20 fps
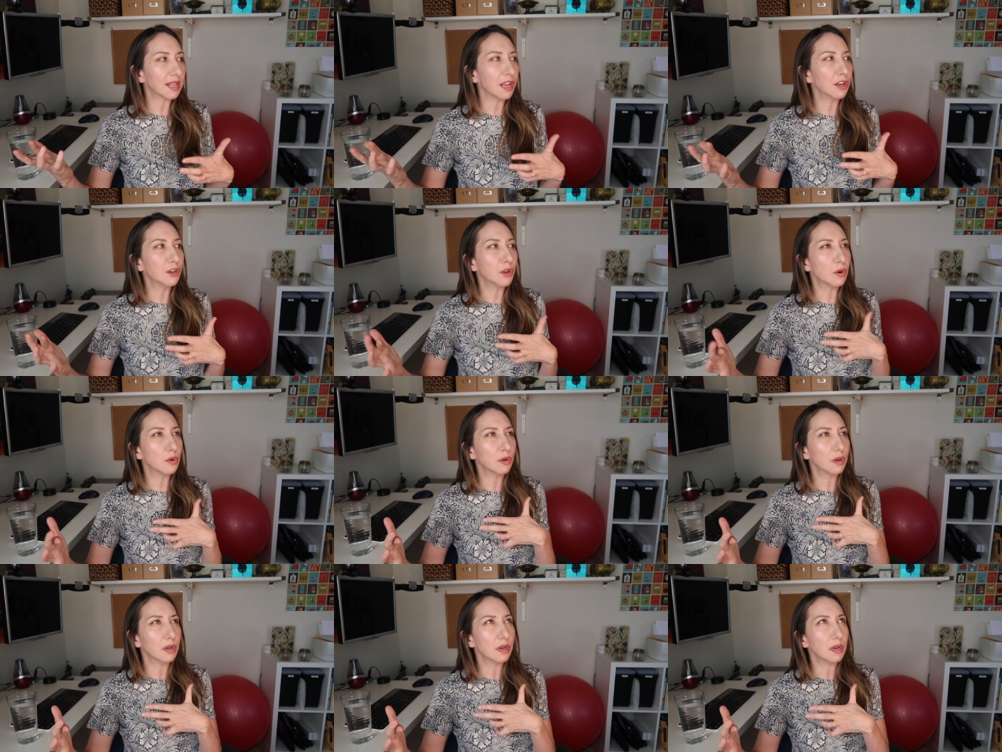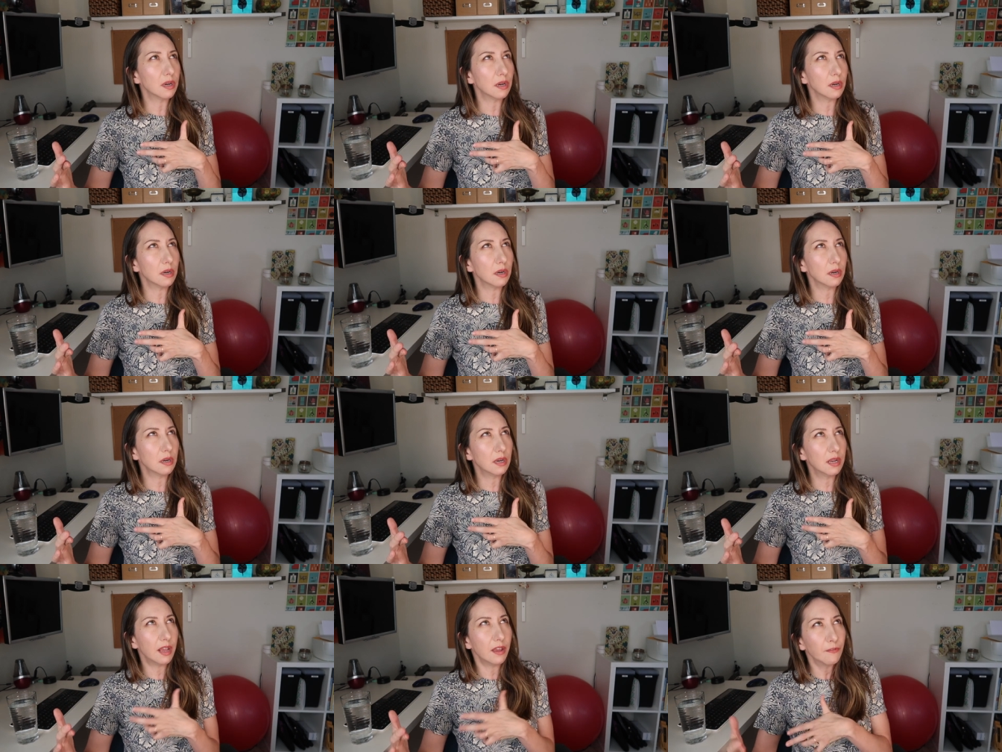I don't
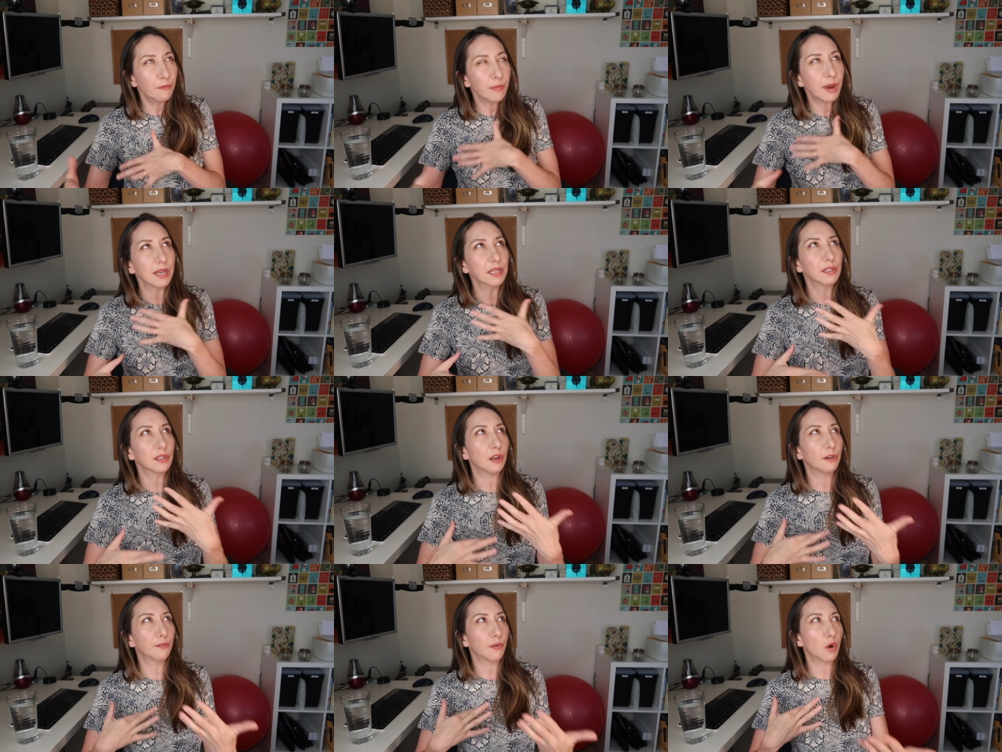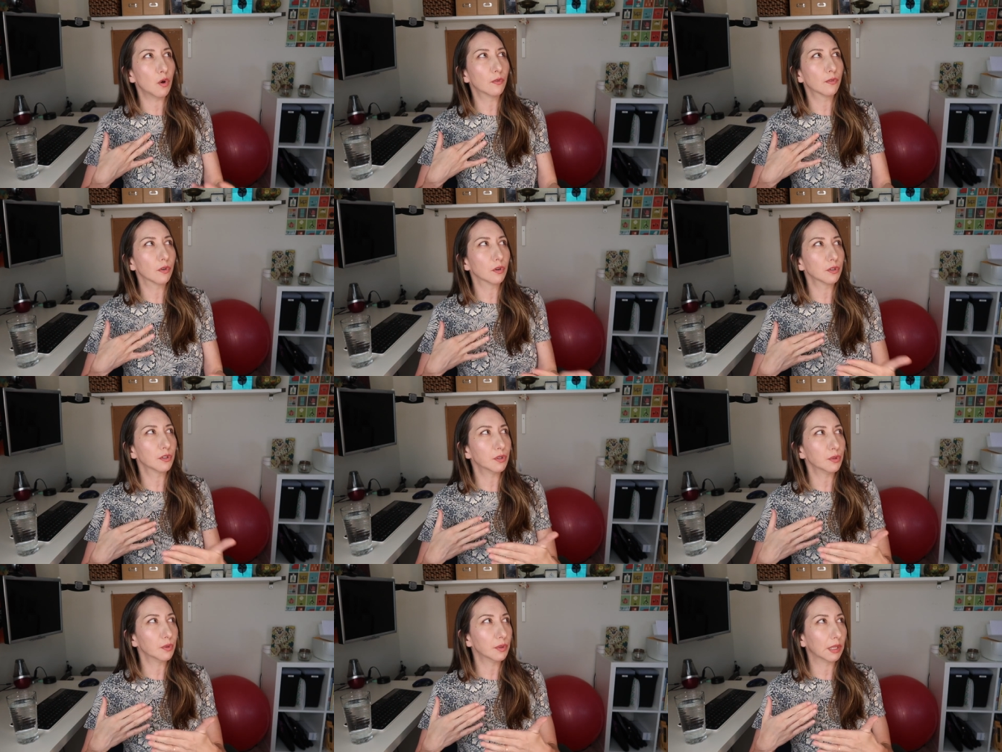give myself over
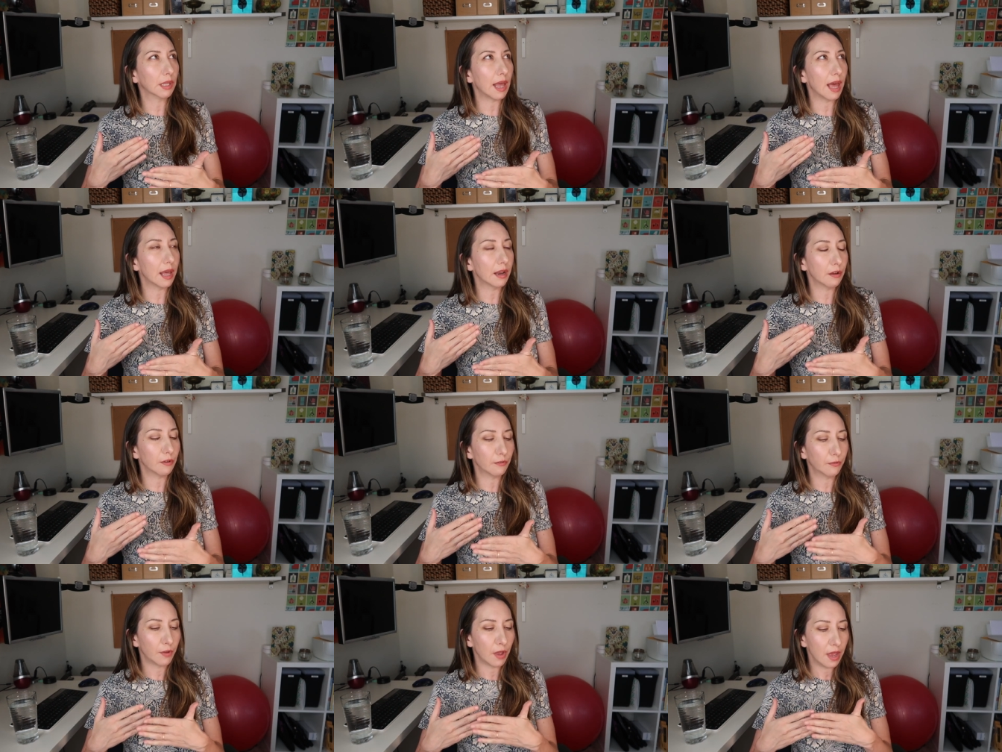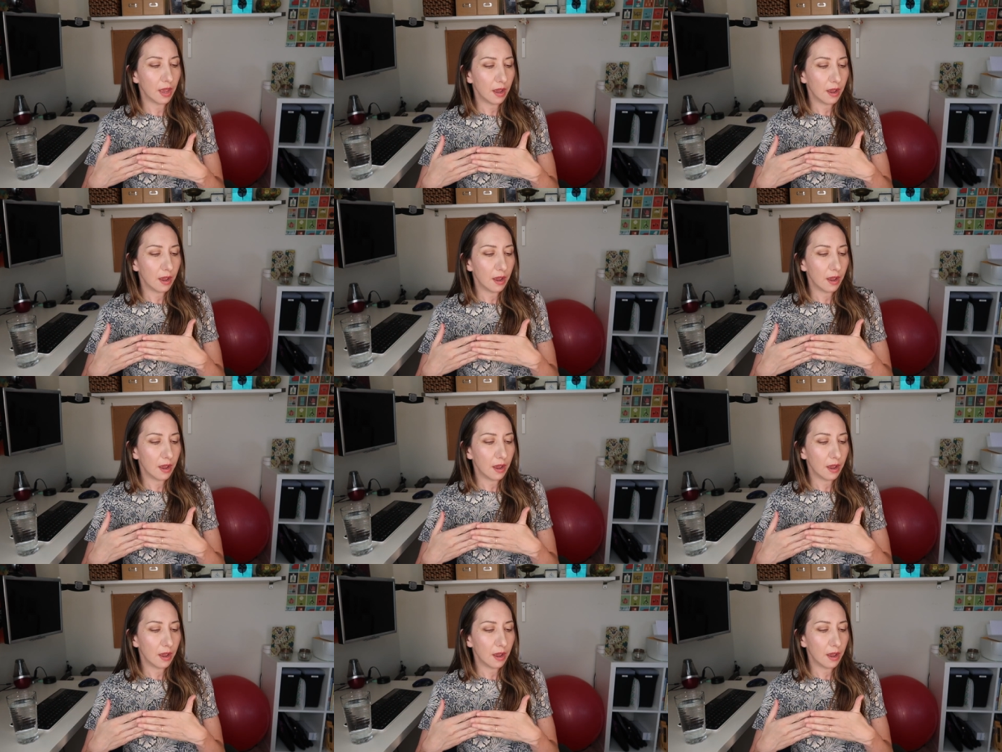to a lot of